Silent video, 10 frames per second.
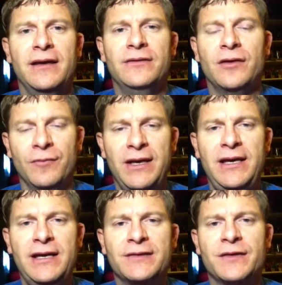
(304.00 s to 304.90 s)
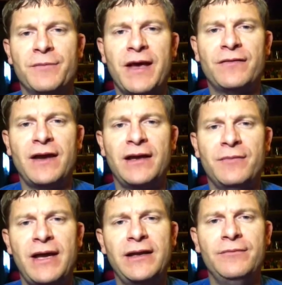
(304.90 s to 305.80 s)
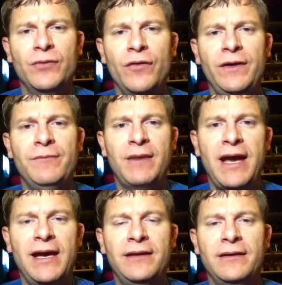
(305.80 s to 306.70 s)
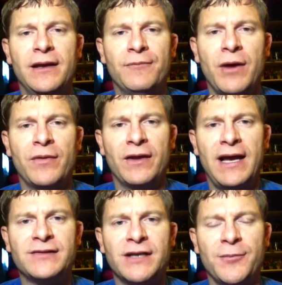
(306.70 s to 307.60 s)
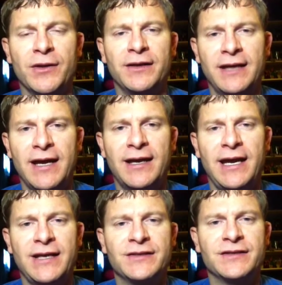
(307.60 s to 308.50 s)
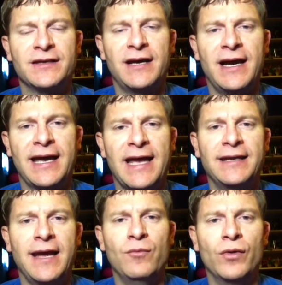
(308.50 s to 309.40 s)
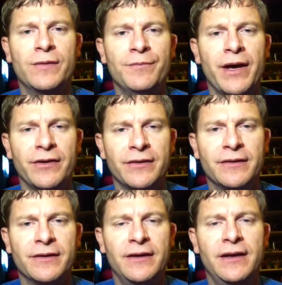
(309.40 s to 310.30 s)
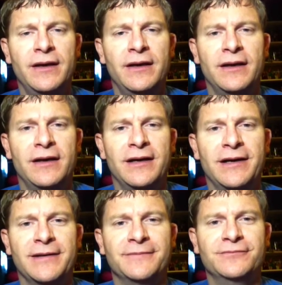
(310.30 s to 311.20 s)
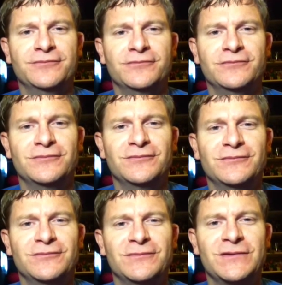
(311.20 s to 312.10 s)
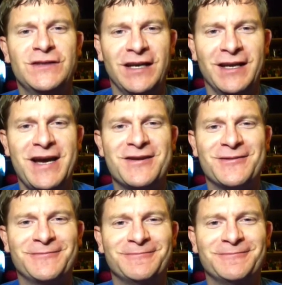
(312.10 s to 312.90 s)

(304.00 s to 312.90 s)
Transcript: To me, it's the best animated movie made in probably the last couple of decades. I can't name one better. Uh, see you later.